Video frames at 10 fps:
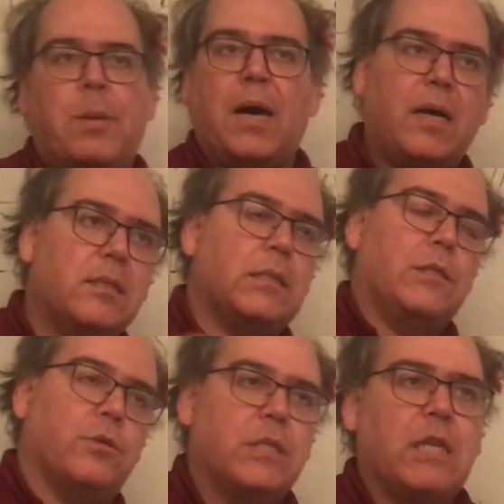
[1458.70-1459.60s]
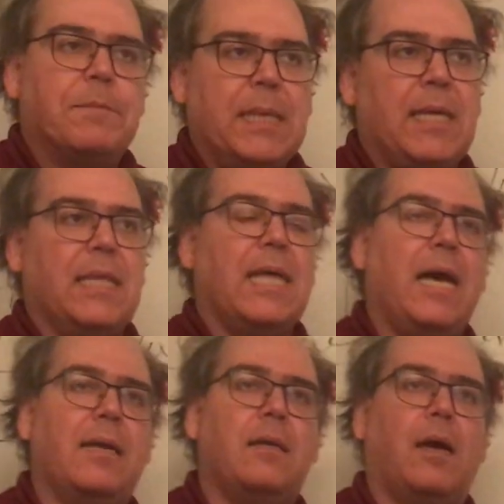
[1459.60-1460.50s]
puns or something like
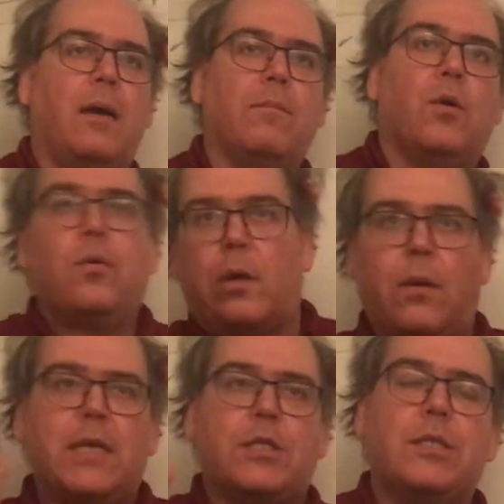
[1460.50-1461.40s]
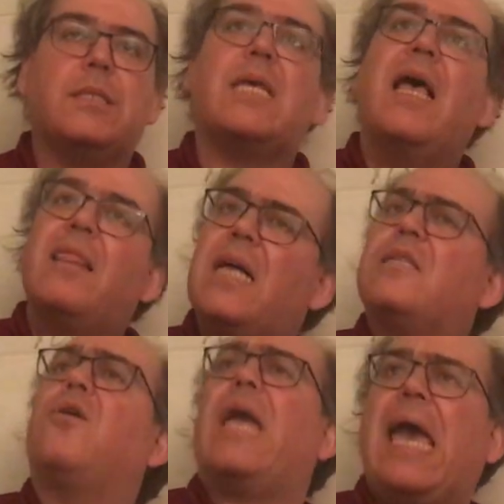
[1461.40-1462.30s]
that, um, cool questions.
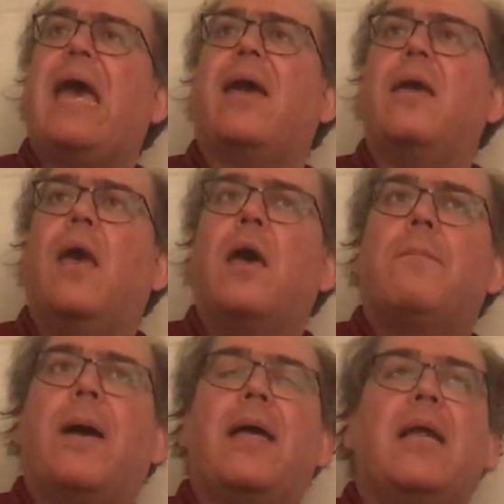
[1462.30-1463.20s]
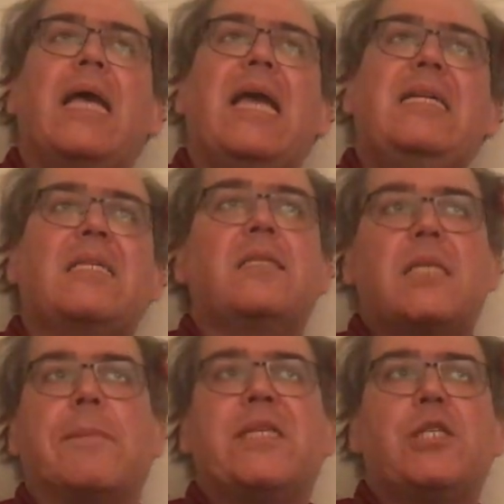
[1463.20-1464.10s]
That's okay, but it doesn't
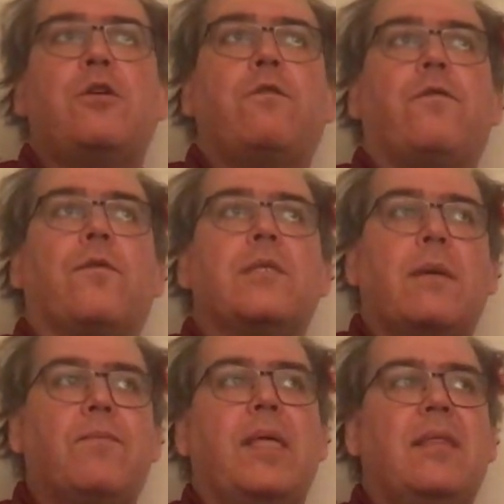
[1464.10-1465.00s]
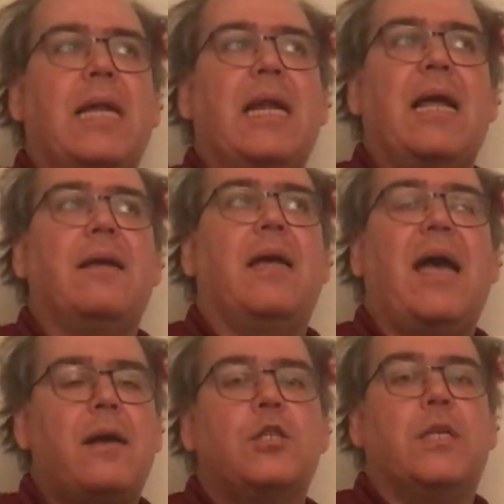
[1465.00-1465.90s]
substitute for something that
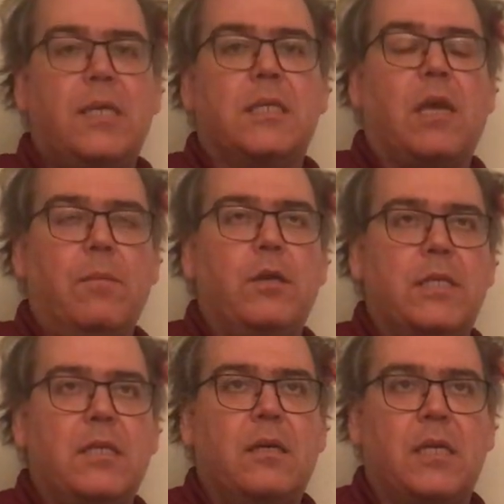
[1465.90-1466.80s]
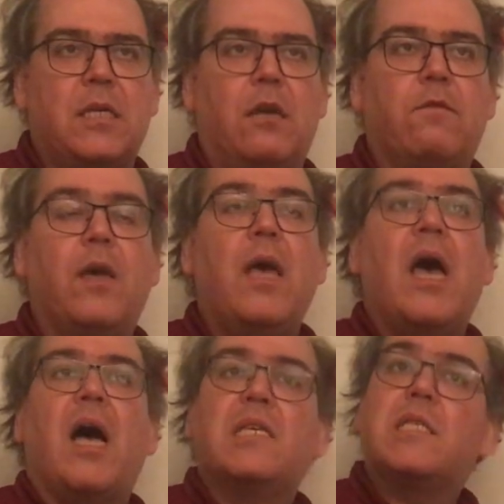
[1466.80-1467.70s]
actually is communicative.
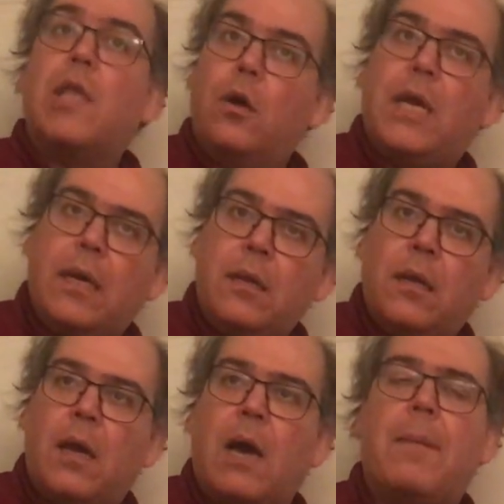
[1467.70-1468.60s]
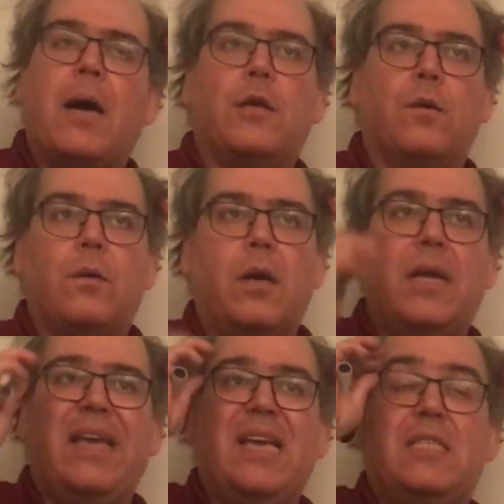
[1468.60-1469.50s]
A slogan about your
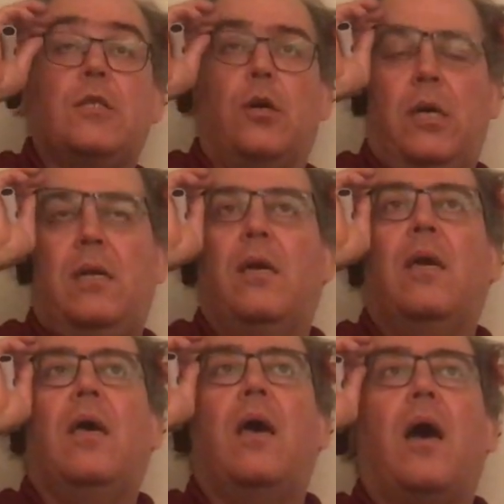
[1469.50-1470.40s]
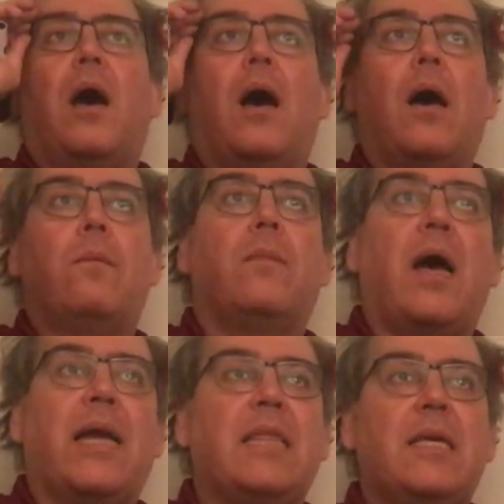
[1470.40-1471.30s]
work is good. Um,
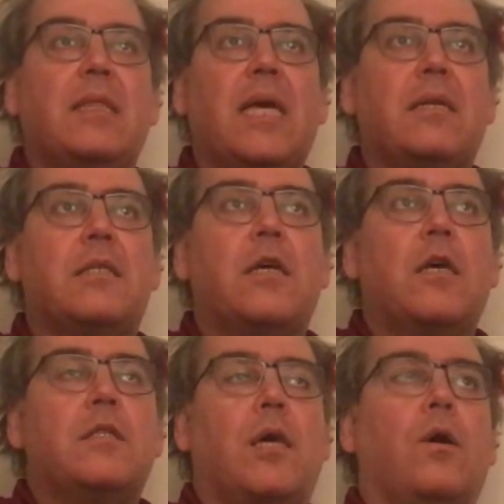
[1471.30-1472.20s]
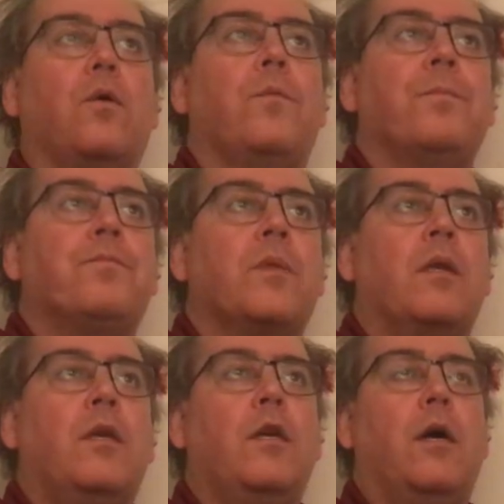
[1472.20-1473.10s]
I think that, so,
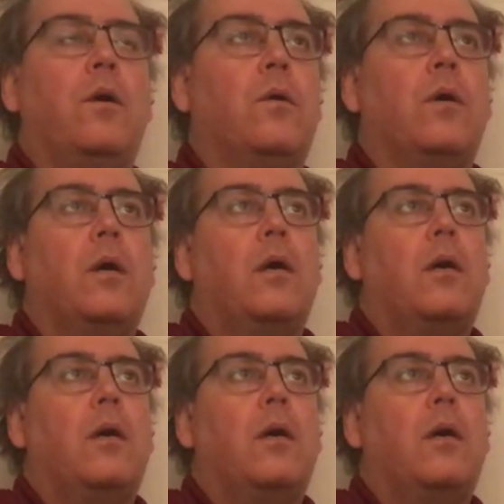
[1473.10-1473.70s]
you know,